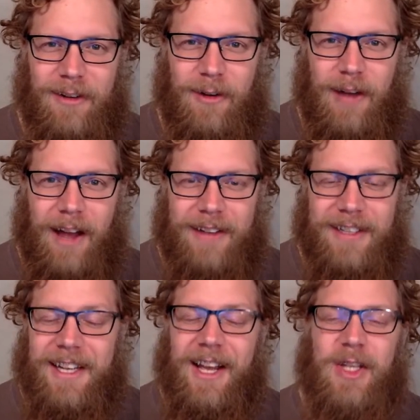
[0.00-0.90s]
Oh gosh,
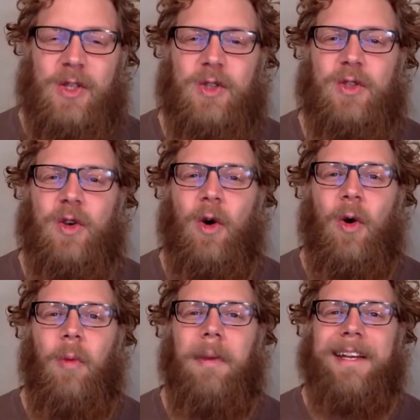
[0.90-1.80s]
like
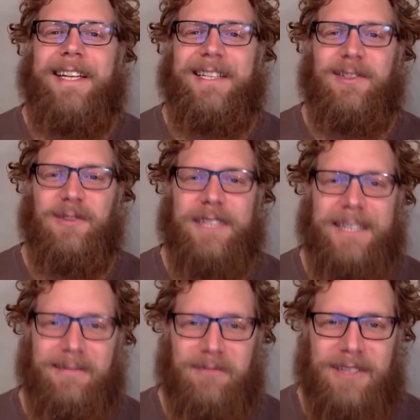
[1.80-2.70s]
so many
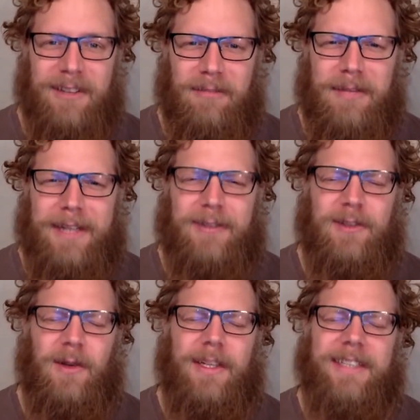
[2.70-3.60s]
dreams of being
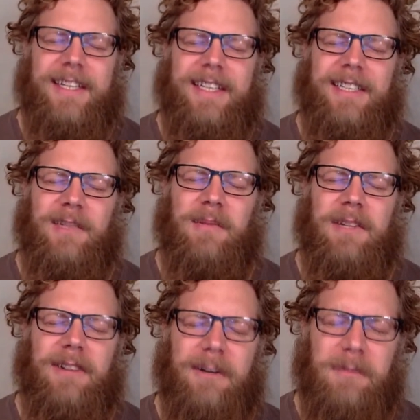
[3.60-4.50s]
so excited to
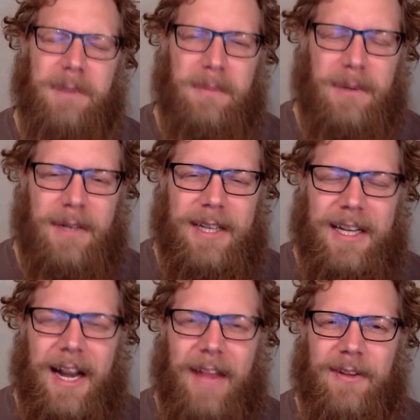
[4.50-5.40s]
be around people
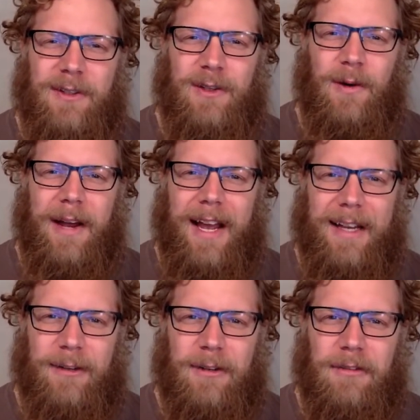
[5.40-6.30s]
and then so
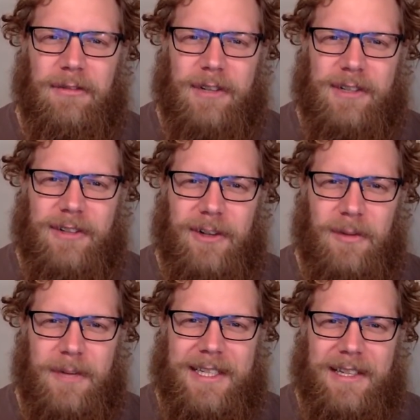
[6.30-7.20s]
angry and frustrated
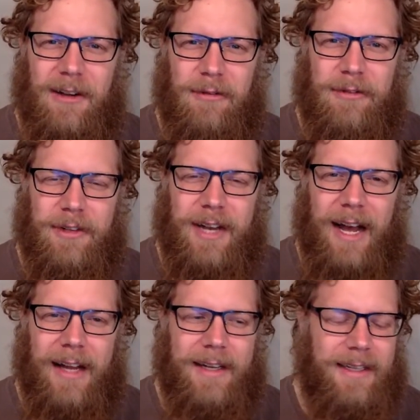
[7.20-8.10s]
with myself for
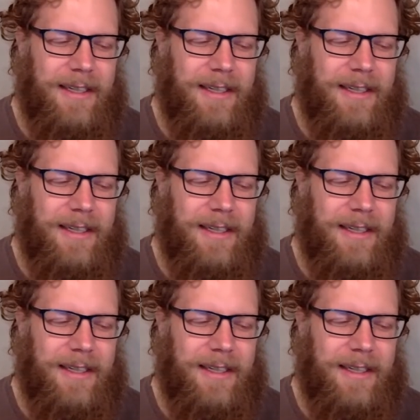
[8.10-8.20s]
not